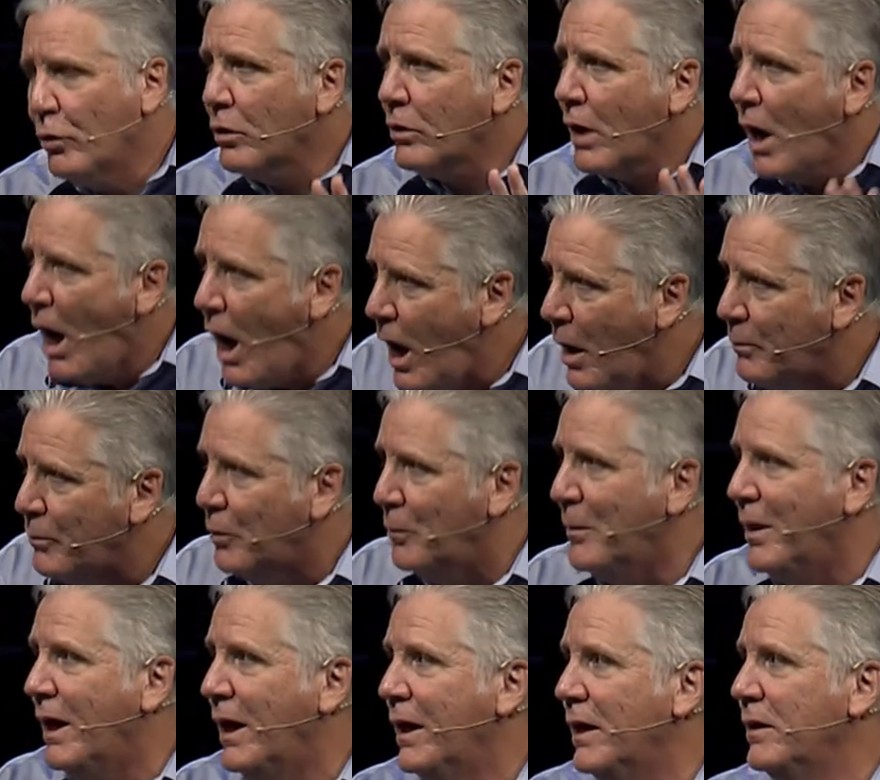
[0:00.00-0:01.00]

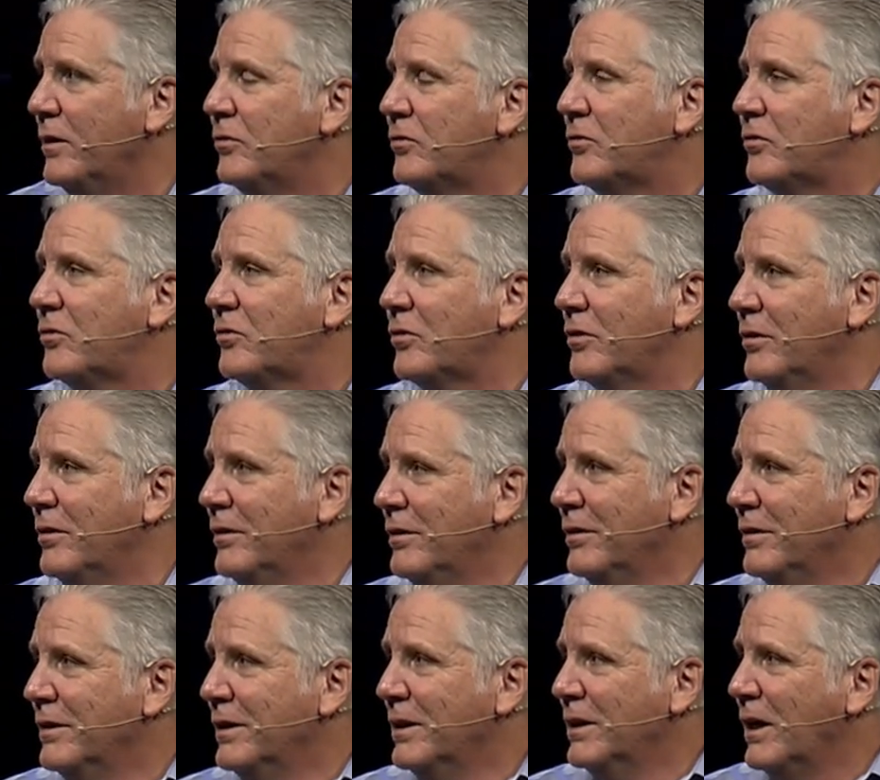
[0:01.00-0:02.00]
compromise
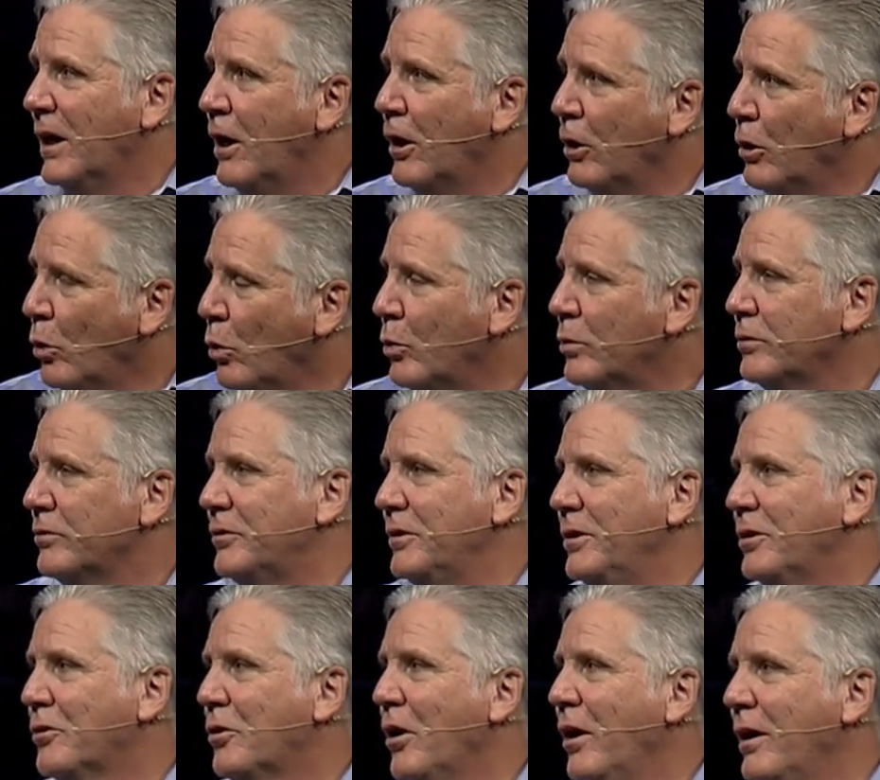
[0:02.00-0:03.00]
our loyalty to
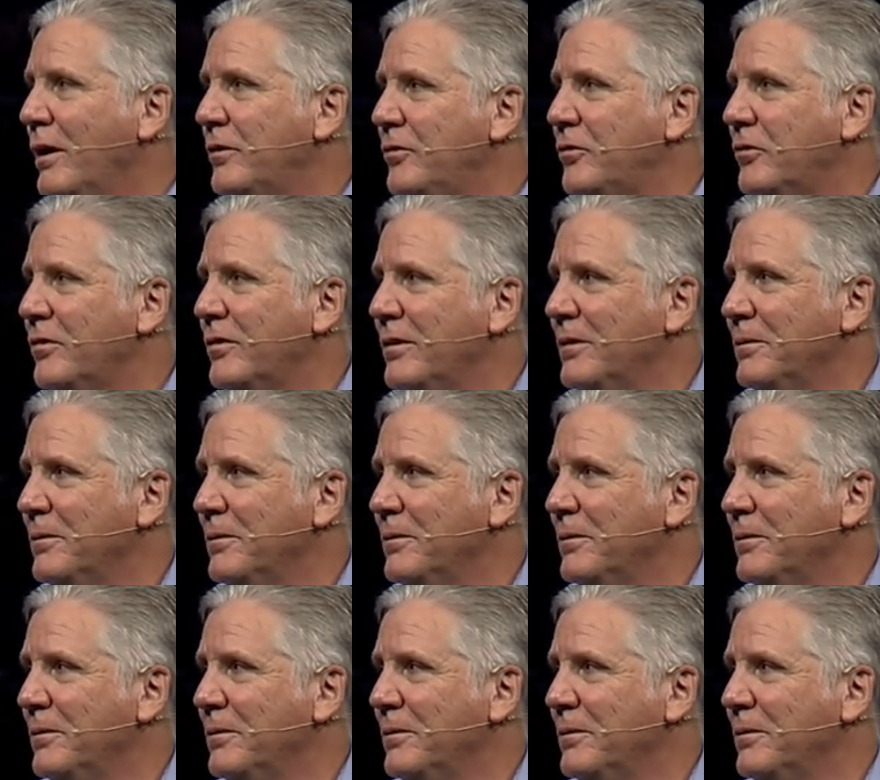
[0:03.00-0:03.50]
Christ.